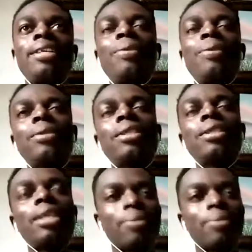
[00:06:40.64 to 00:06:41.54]
what
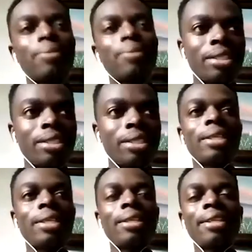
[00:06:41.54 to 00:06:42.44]
TechRity is
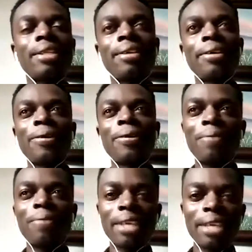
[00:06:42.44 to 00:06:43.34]
doing for
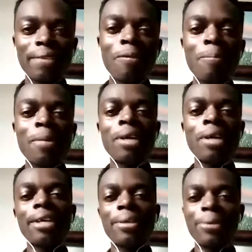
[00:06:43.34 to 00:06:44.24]
the informal
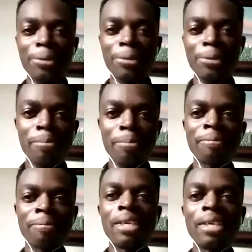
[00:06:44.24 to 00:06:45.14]
economy.
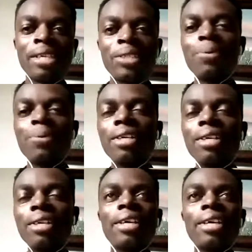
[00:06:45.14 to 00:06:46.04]
So we're going to
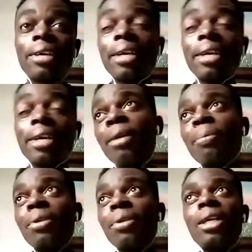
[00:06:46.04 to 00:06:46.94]
get there. But
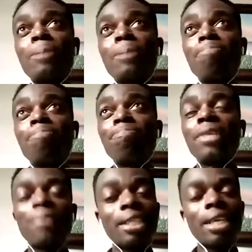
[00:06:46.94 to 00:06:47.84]
for
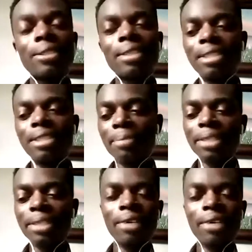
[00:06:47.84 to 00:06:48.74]
the next 30 minutes
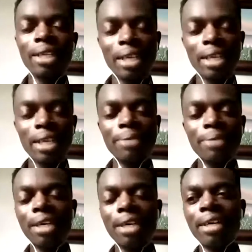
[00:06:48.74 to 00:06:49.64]
of our lives,
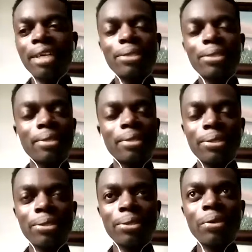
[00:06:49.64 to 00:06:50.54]
I just want us
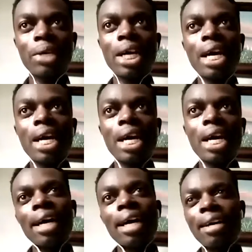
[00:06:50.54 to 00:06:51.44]
to
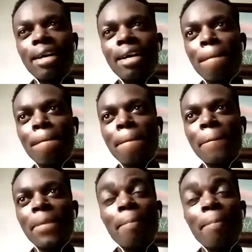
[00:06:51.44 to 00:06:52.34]

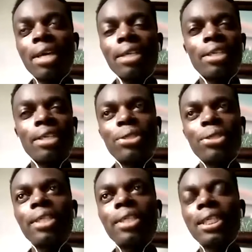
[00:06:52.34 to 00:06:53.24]
pay
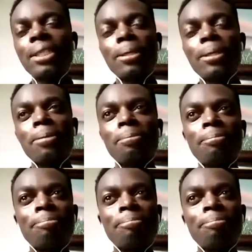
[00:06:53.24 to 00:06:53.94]
attention, and